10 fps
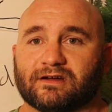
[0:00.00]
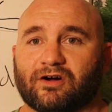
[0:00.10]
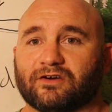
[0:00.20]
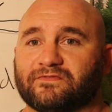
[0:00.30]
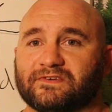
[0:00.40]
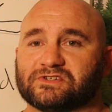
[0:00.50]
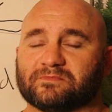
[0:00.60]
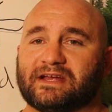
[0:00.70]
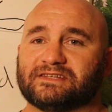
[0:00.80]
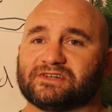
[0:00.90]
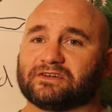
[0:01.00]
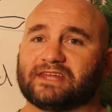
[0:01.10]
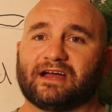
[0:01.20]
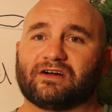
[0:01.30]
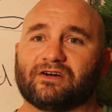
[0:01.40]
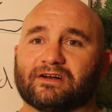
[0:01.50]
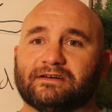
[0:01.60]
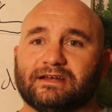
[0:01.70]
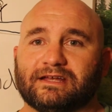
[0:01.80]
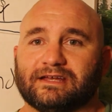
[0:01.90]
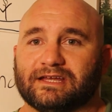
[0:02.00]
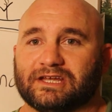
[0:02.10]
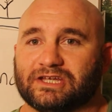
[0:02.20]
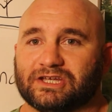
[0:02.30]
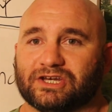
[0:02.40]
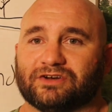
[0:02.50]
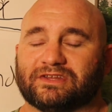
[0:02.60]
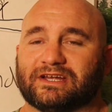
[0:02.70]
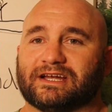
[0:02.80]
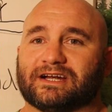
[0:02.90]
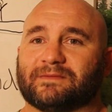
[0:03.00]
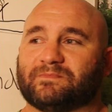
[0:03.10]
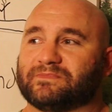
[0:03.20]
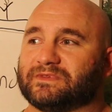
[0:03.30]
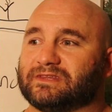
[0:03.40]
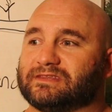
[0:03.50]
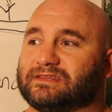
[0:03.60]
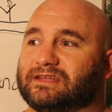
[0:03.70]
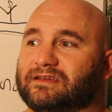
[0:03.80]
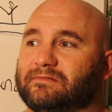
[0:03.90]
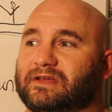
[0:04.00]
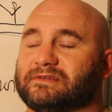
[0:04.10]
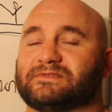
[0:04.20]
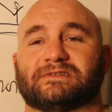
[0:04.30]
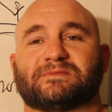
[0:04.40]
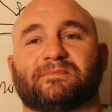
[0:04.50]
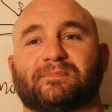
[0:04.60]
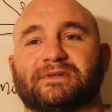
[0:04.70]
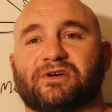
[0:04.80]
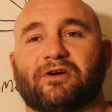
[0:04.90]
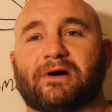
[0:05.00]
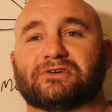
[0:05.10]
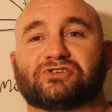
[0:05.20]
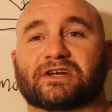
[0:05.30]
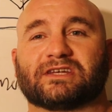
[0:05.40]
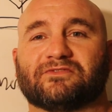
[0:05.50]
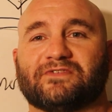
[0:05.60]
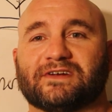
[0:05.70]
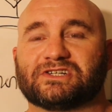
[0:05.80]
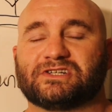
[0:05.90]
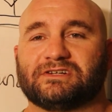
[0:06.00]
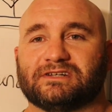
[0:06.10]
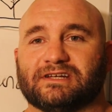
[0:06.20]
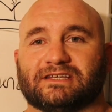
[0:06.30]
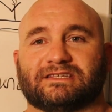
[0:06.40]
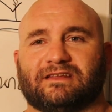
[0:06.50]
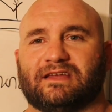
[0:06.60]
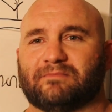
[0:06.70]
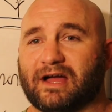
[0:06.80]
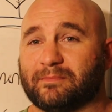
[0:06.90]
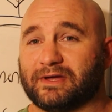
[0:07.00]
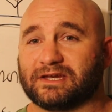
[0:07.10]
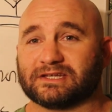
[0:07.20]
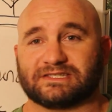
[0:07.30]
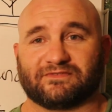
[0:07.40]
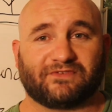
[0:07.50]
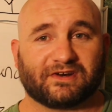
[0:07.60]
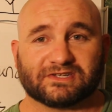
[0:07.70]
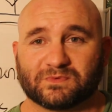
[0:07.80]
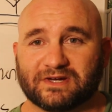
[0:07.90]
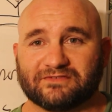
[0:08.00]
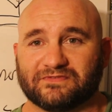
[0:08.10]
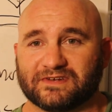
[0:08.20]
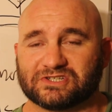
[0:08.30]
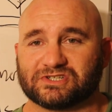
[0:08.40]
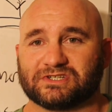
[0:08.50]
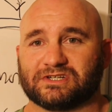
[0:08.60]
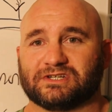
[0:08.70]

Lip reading: Artificial baits aren't that hard. You know, it's all about tricking the fish. In my opinion, it's the funnest way to fish.